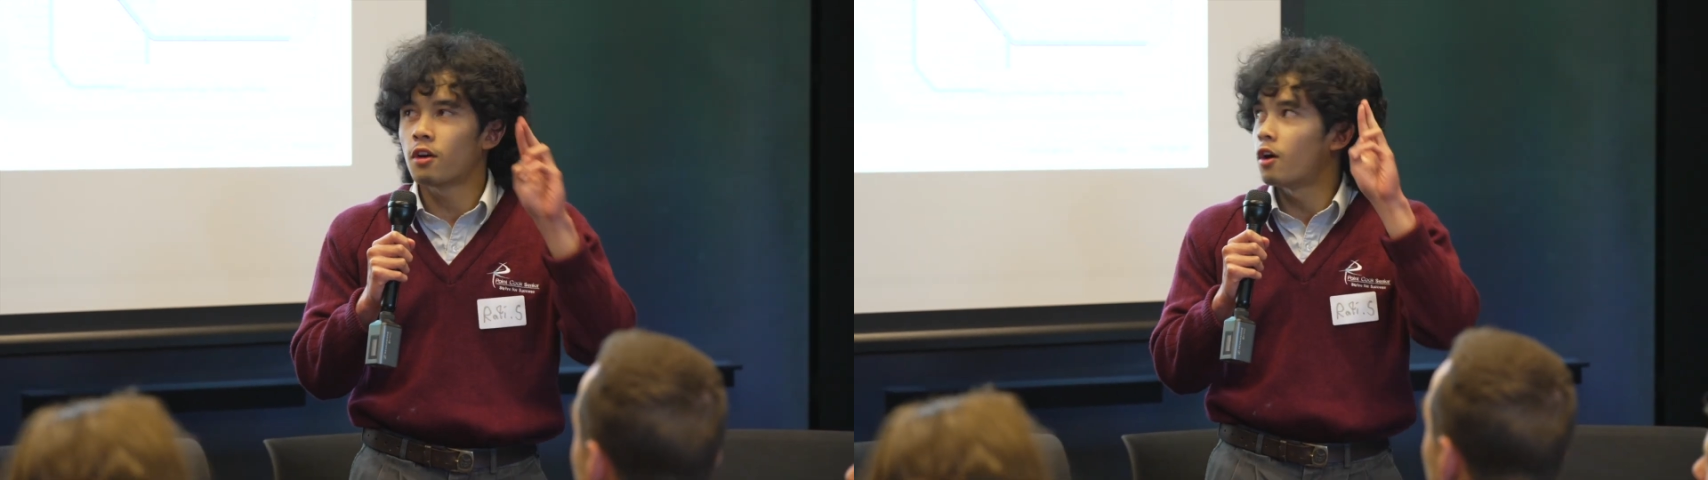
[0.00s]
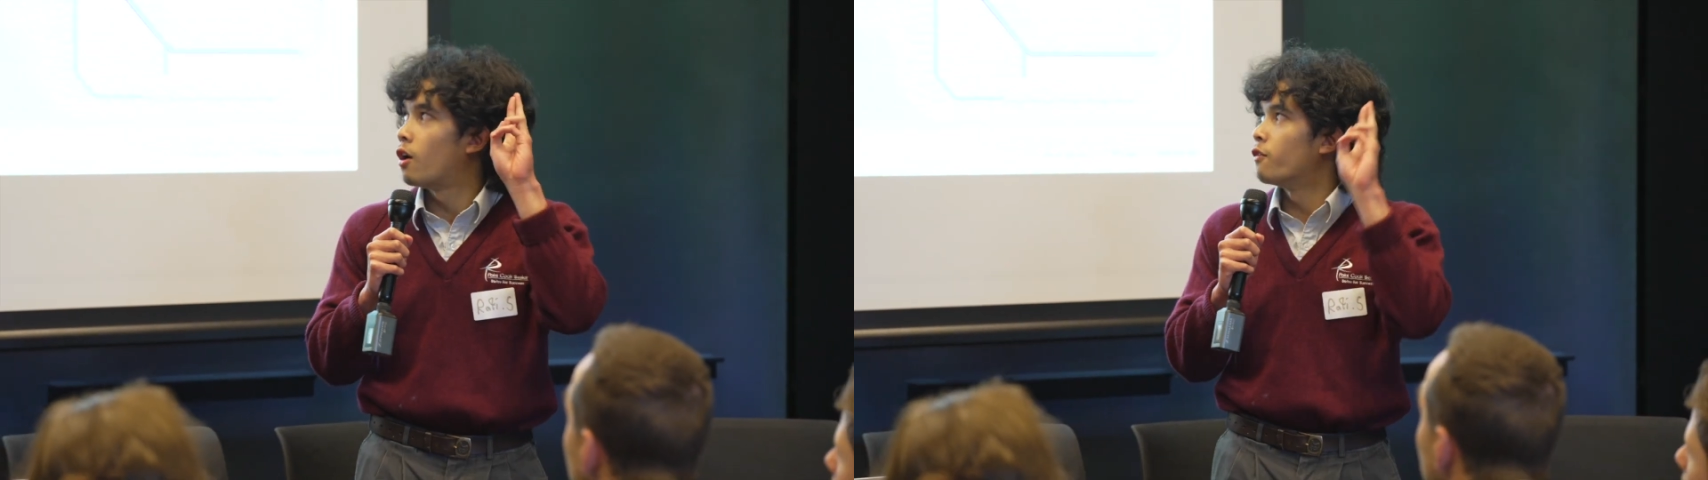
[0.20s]

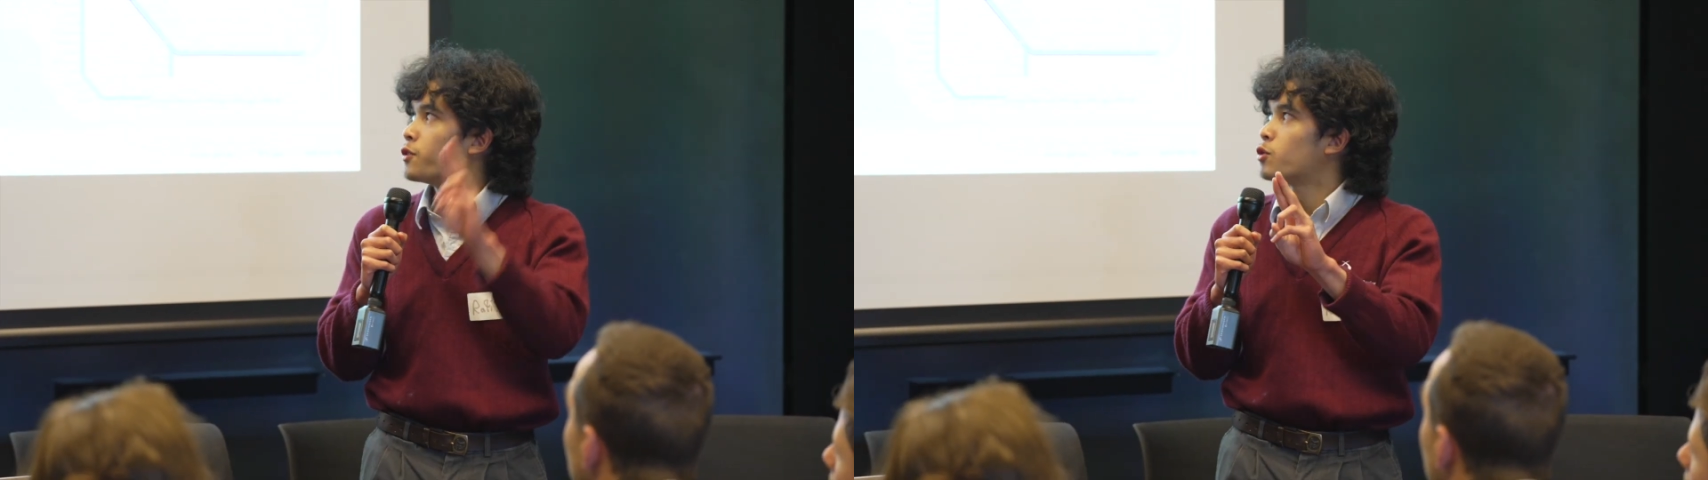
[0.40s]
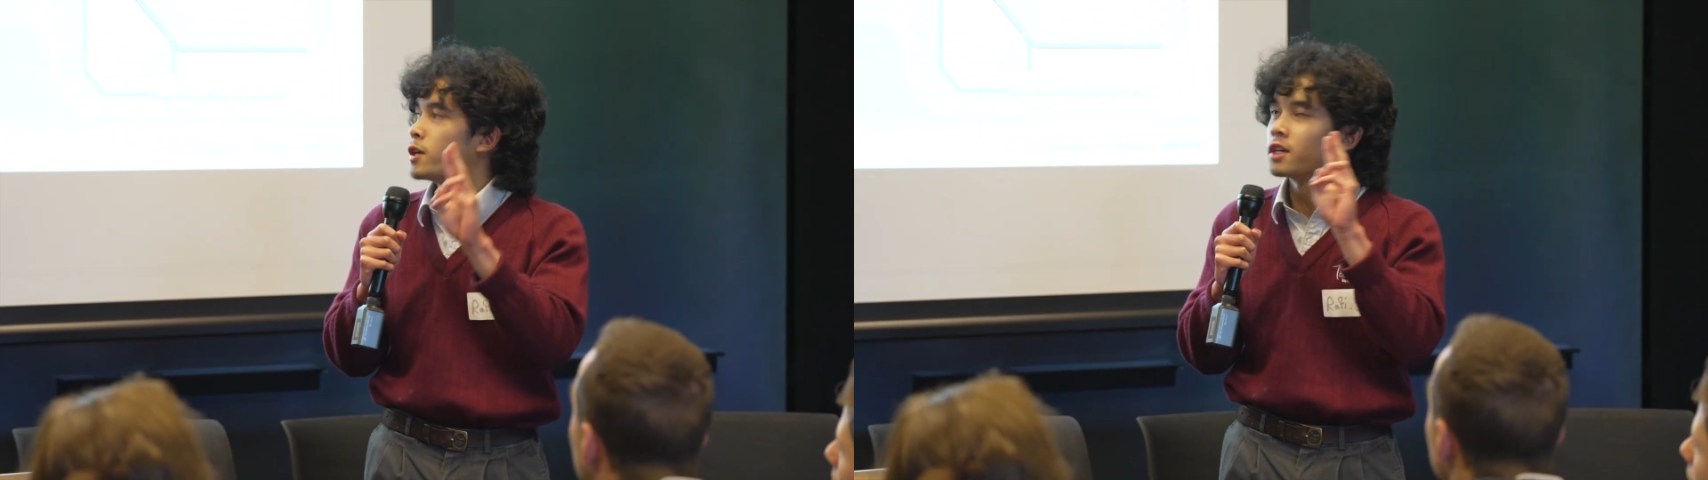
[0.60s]
of
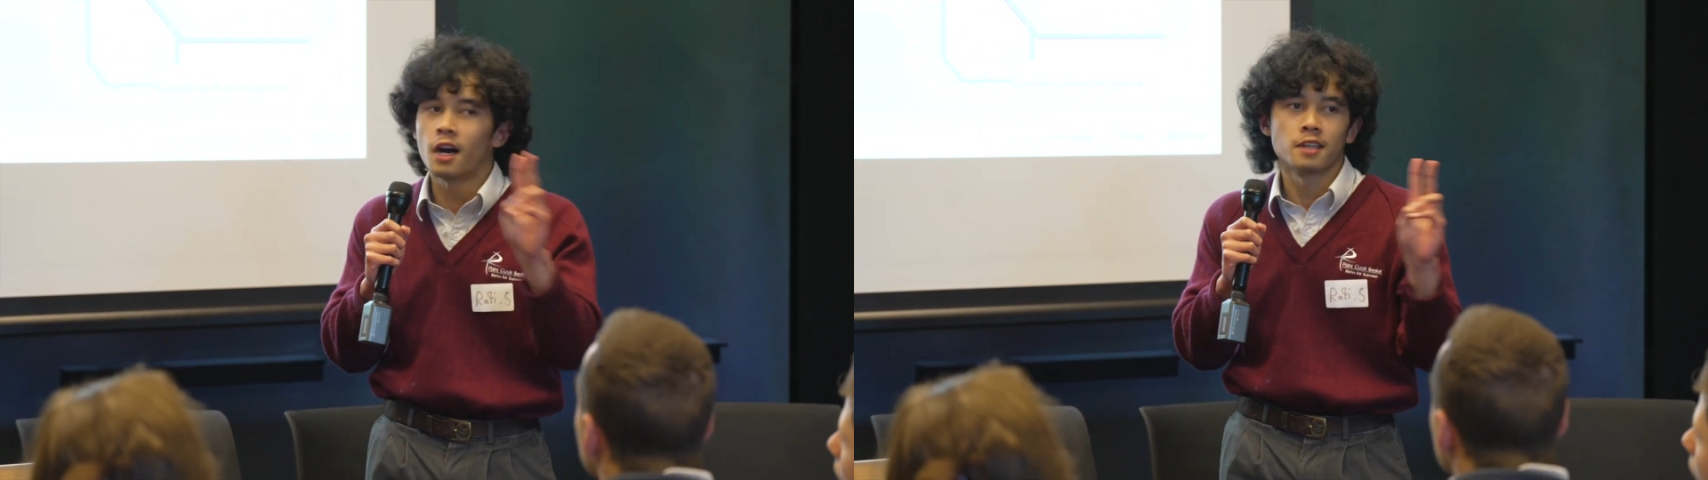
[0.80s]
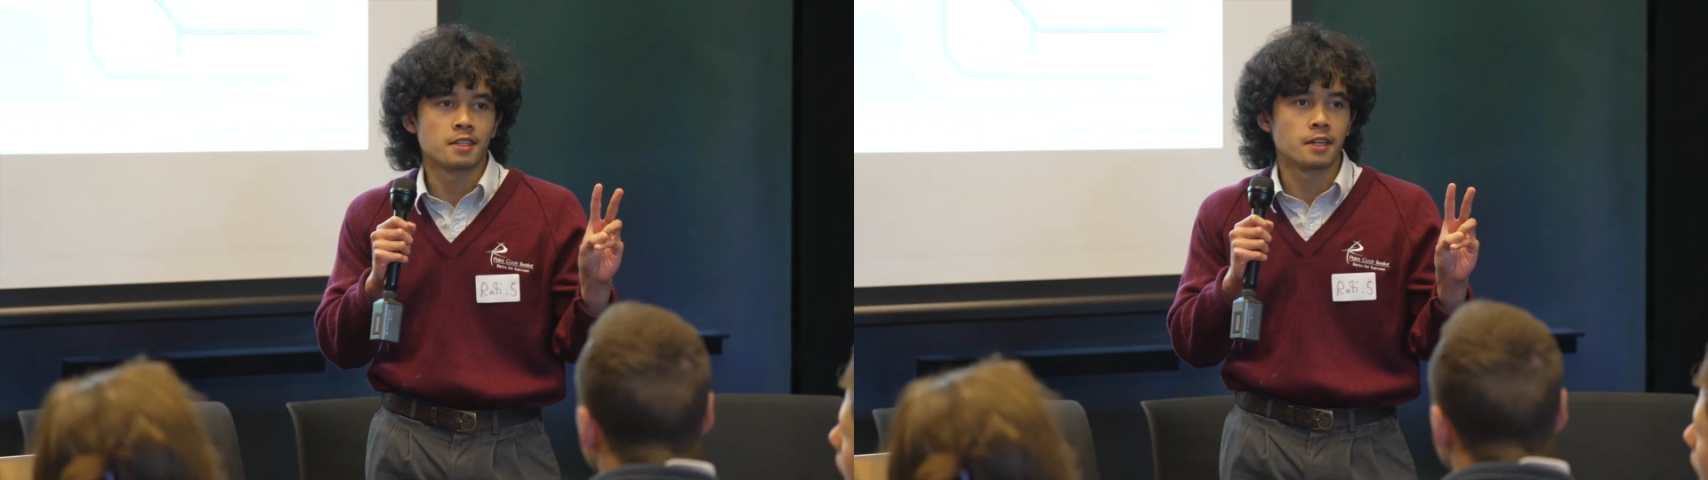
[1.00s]

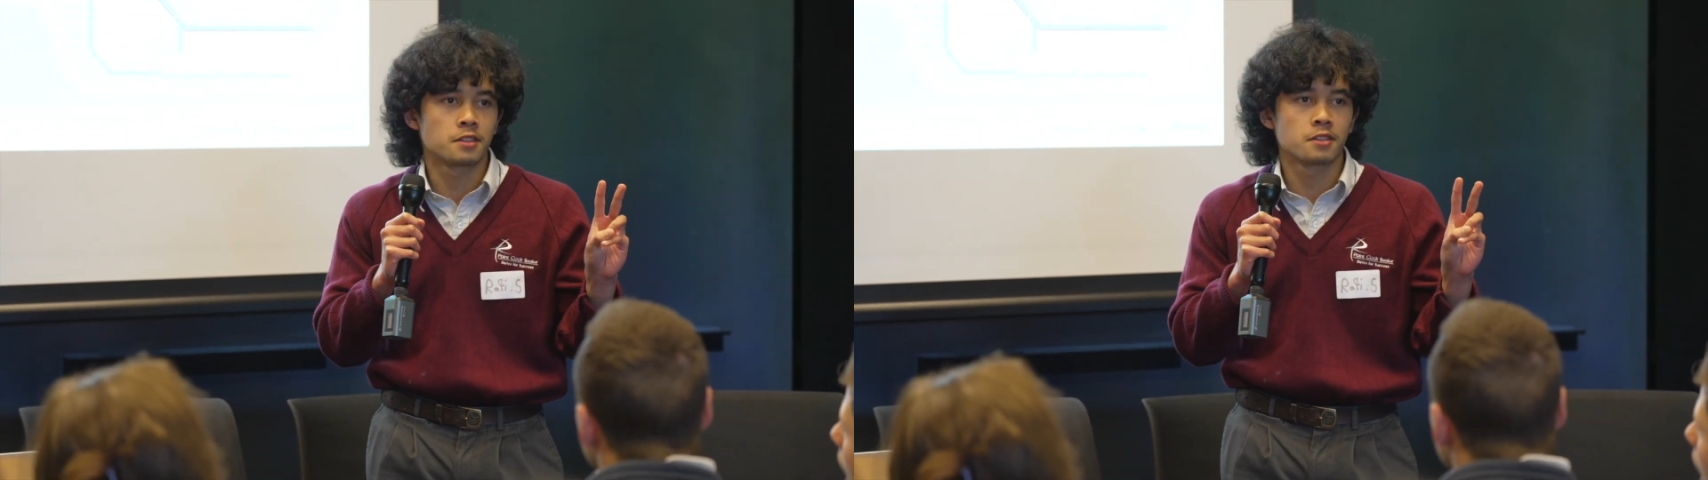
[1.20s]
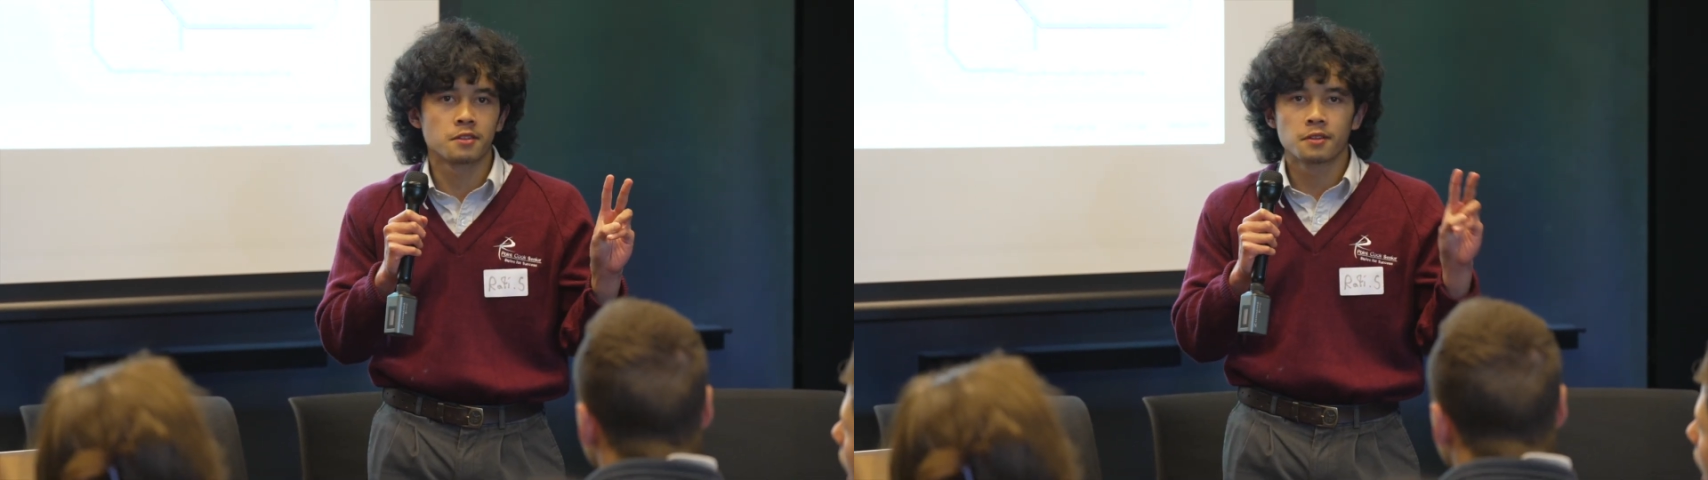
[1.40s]
3-car sets.